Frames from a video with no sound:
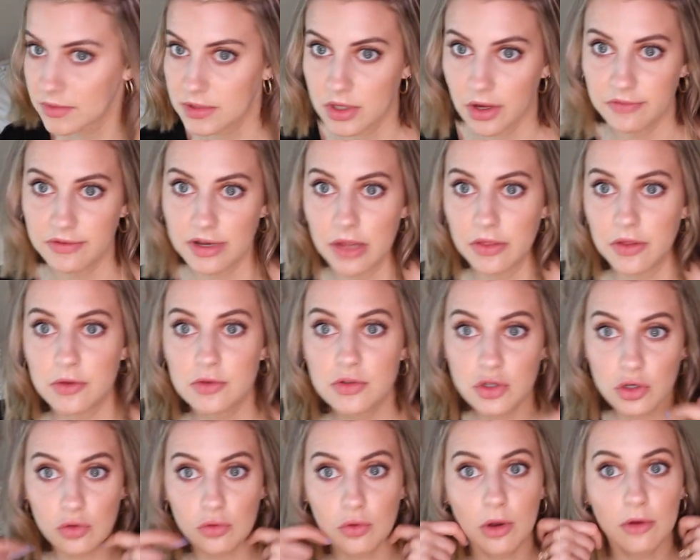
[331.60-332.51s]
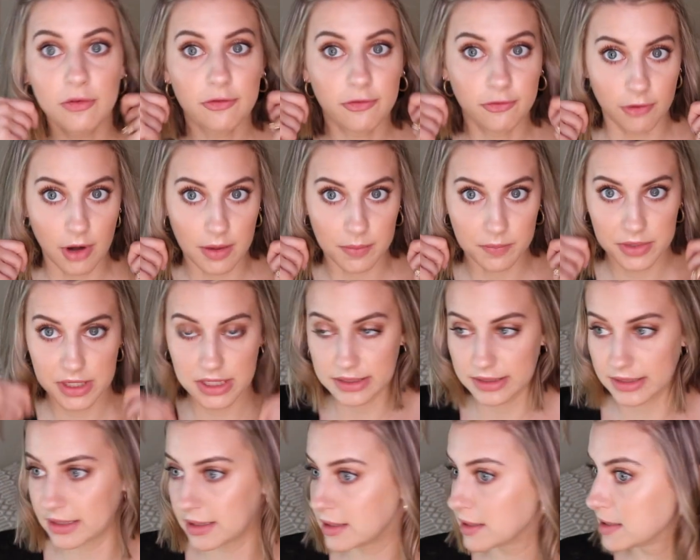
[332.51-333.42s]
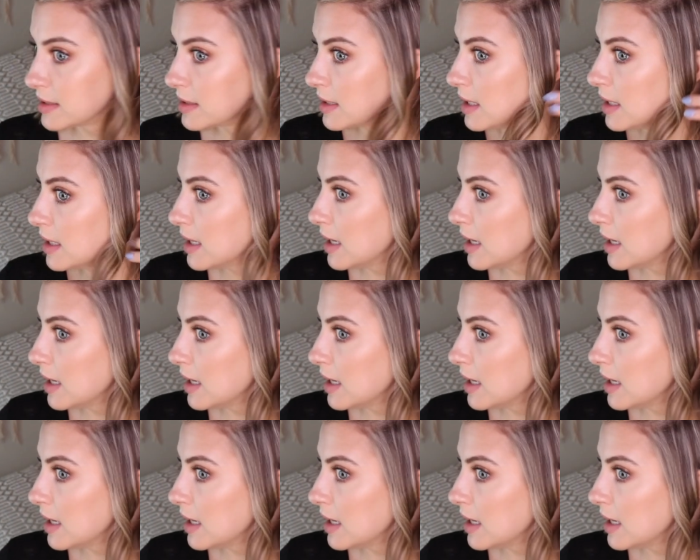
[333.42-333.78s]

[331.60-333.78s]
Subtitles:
So I've done those two front pieces.